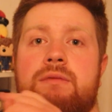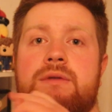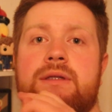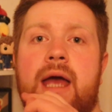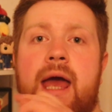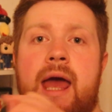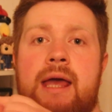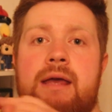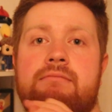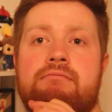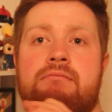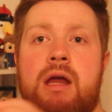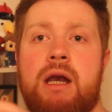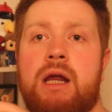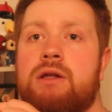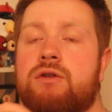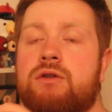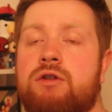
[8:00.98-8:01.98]
out to 8
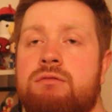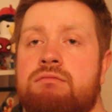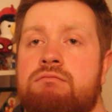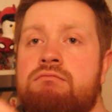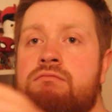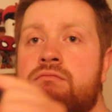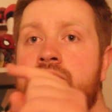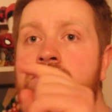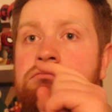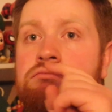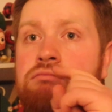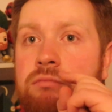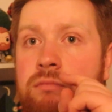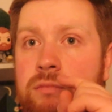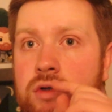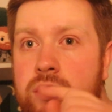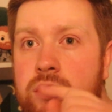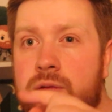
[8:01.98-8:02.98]
minutes.
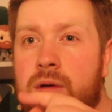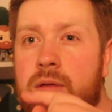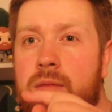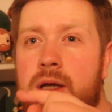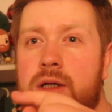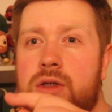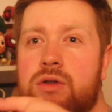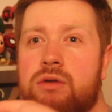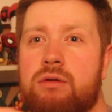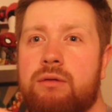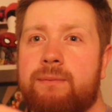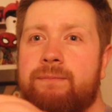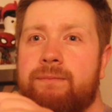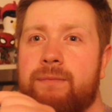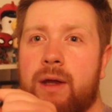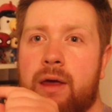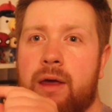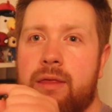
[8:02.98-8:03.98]
Just want to make sure.
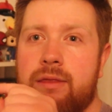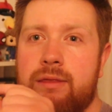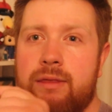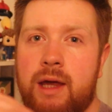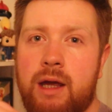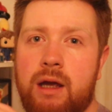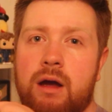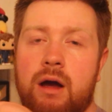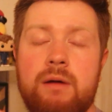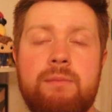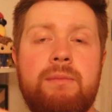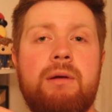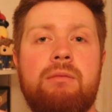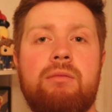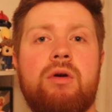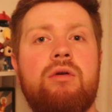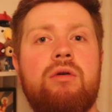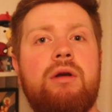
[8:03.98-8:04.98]
I think I've
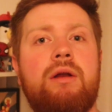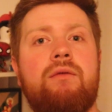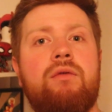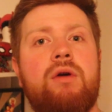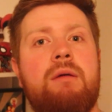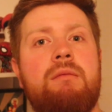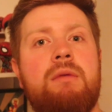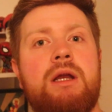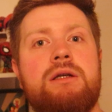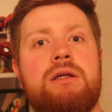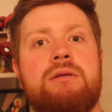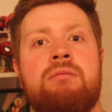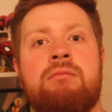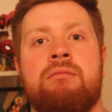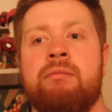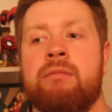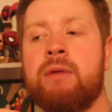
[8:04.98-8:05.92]
been recording for 8 minutes.